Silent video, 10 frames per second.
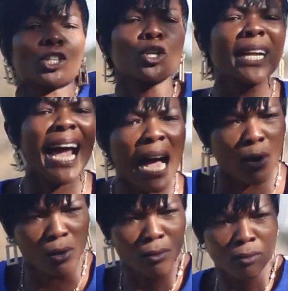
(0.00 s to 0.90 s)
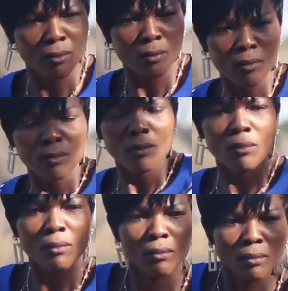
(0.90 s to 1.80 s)
natural.
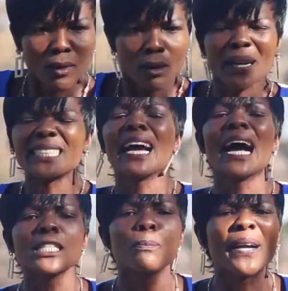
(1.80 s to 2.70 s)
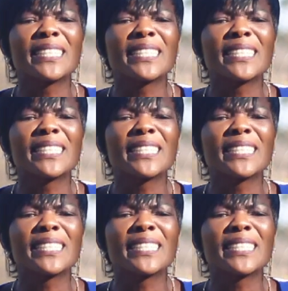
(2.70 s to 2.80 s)
But a husband